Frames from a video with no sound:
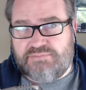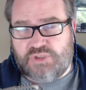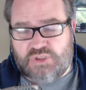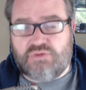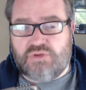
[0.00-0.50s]
but
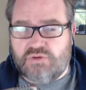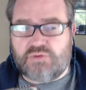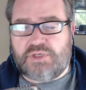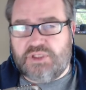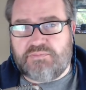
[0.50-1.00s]
you knew that
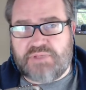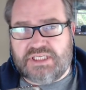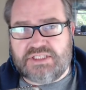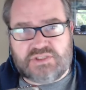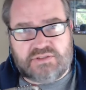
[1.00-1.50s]
when you bit
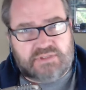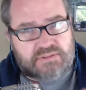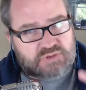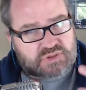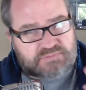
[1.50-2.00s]
into them, they would
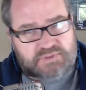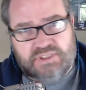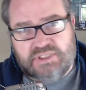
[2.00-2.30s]
just be